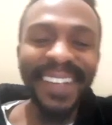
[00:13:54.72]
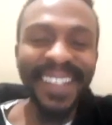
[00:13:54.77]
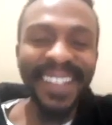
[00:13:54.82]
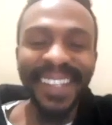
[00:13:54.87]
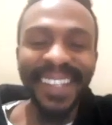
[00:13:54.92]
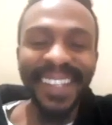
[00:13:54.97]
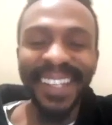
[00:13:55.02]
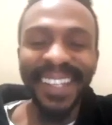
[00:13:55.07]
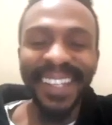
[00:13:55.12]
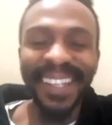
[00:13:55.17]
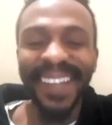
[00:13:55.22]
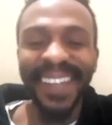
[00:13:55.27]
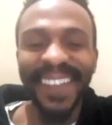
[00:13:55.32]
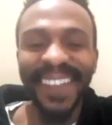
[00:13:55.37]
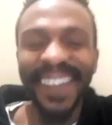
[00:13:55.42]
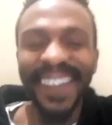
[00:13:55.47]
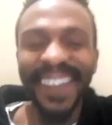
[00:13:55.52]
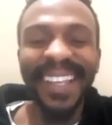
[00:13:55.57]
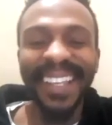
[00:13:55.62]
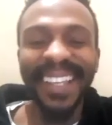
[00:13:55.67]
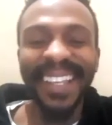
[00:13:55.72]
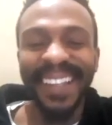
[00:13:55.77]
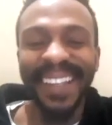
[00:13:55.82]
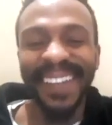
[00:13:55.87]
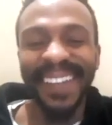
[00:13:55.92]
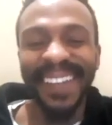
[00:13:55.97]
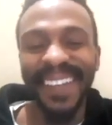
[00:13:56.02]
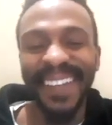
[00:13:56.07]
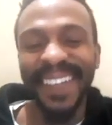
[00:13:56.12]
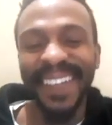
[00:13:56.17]

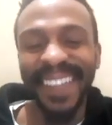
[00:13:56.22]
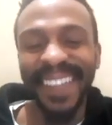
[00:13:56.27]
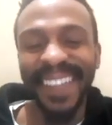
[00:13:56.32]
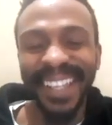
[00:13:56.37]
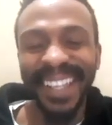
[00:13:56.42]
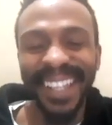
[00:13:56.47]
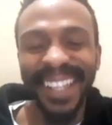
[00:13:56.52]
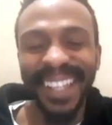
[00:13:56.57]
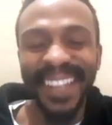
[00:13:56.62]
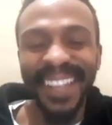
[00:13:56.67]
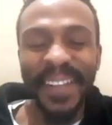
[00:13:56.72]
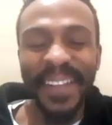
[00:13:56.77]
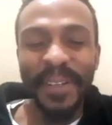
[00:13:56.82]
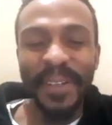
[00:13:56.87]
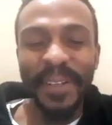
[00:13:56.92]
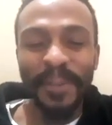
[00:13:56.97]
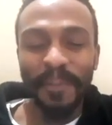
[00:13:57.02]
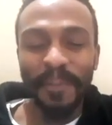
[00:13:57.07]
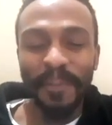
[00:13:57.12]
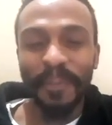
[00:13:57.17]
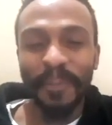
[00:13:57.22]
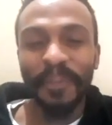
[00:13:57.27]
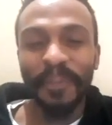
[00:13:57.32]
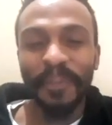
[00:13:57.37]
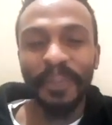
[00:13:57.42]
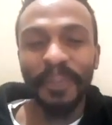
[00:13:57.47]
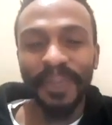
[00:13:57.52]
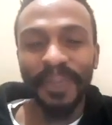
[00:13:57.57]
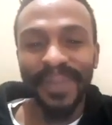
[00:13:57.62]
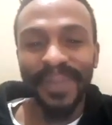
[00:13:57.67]

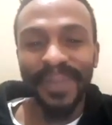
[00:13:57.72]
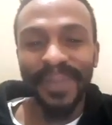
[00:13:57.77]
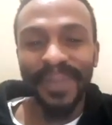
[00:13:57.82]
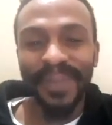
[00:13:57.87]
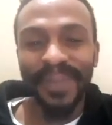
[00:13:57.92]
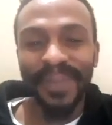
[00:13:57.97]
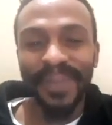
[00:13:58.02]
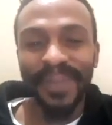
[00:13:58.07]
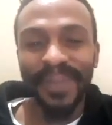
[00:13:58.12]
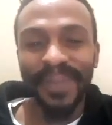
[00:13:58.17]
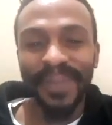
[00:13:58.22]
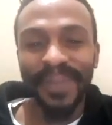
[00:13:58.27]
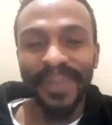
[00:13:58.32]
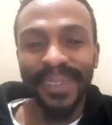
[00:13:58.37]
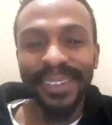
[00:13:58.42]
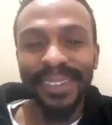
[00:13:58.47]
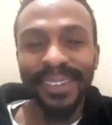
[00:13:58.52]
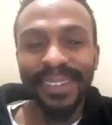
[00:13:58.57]
(silent)